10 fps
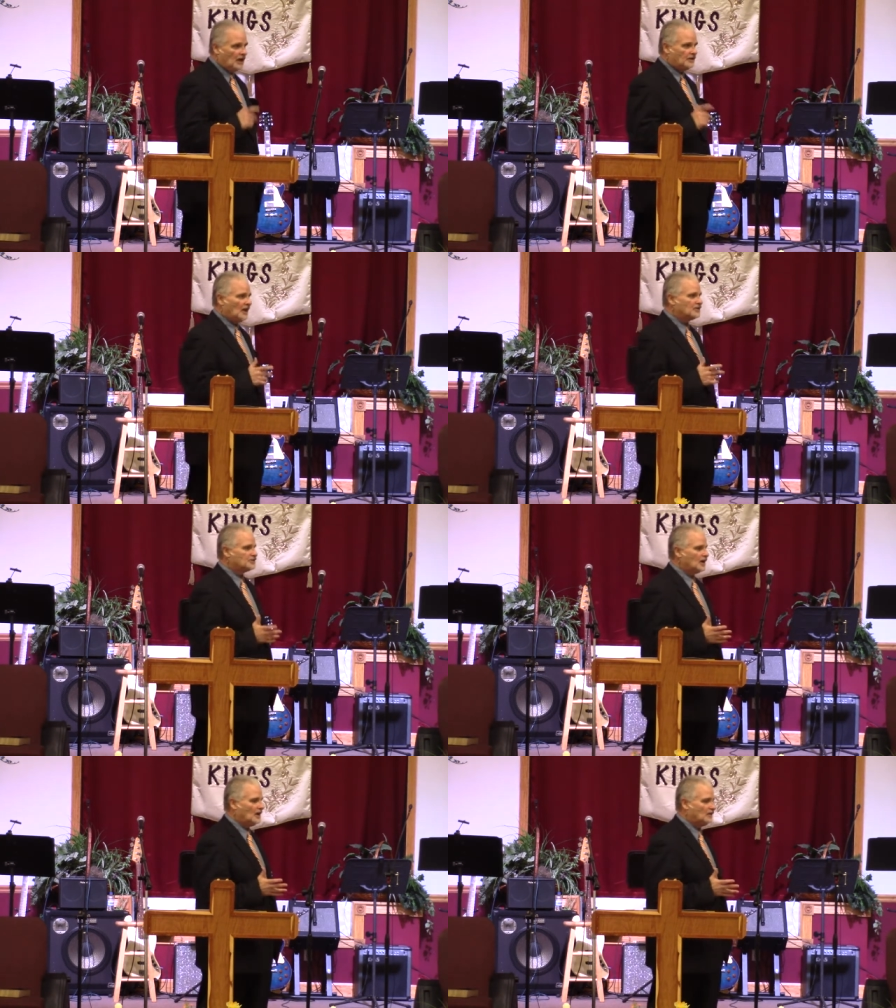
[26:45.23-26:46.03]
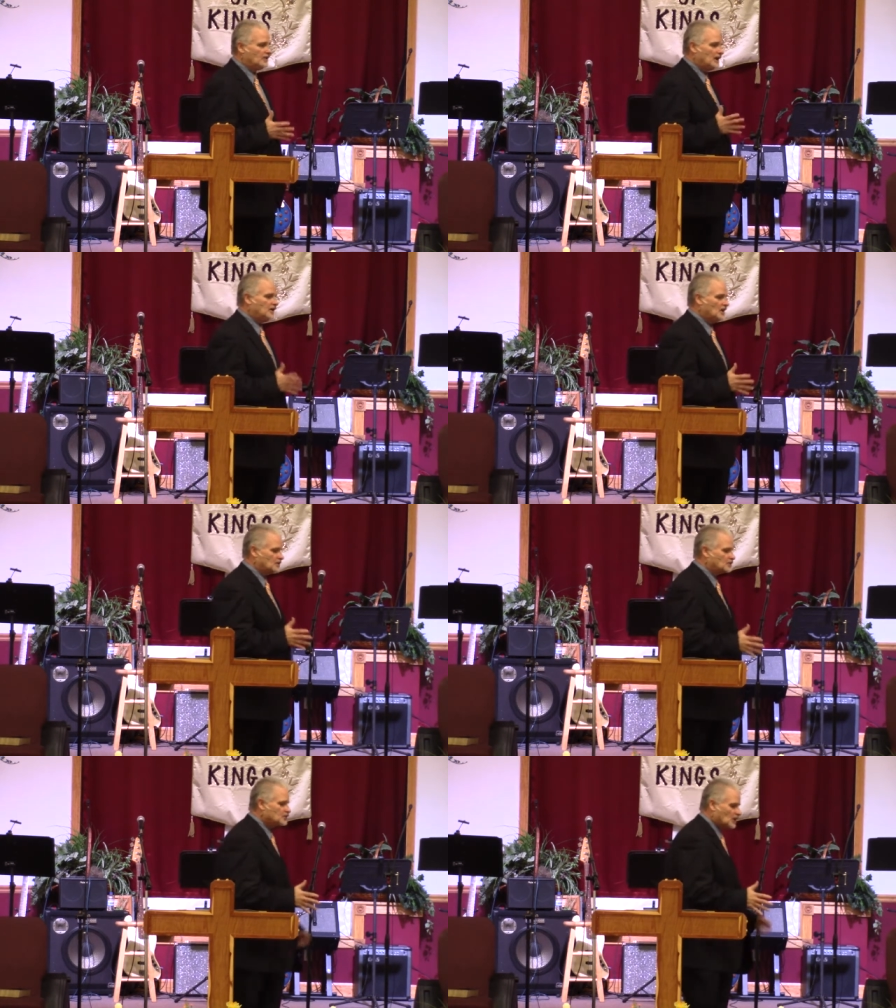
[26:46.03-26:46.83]
and that sound that
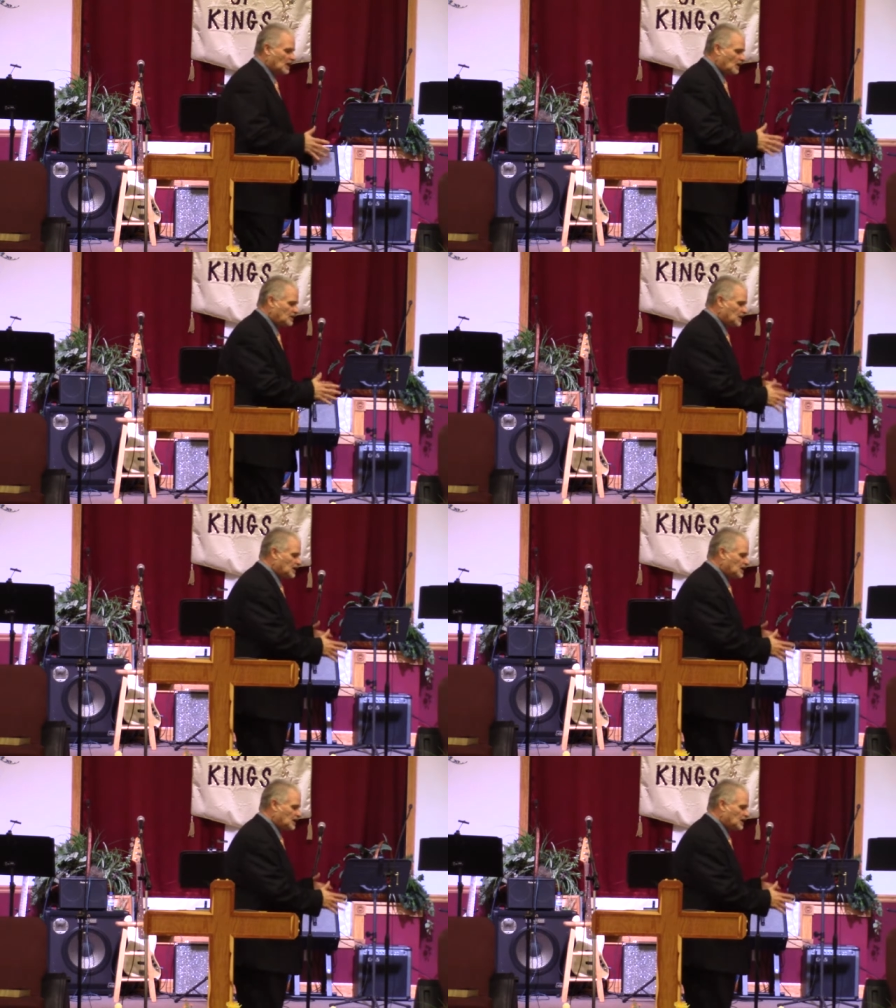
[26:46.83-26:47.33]
doesn't sound